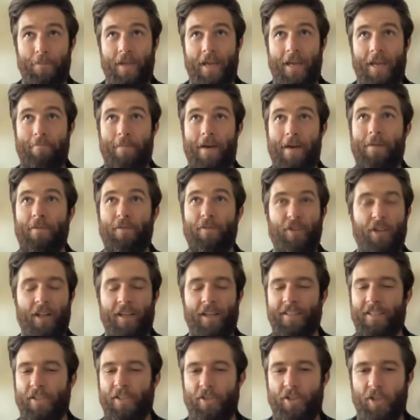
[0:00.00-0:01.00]
It made me
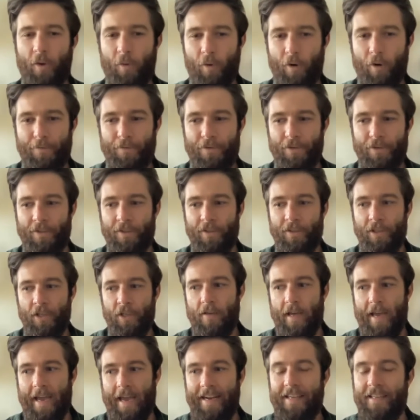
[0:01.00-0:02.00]
realize that so often
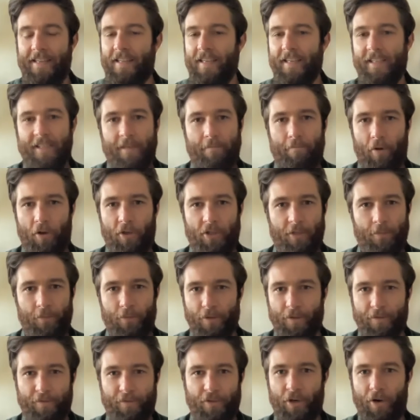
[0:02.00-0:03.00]
anything's
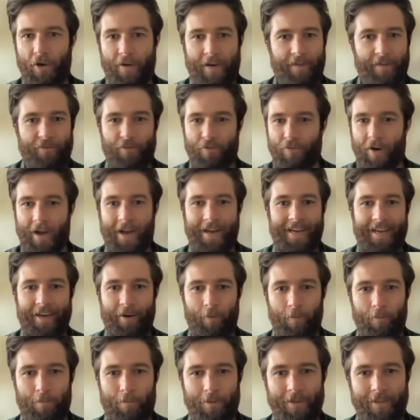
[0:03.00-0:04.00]
impossible if you don't have the right
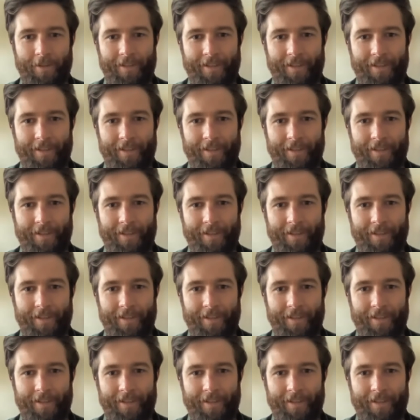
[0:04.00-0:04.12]
help.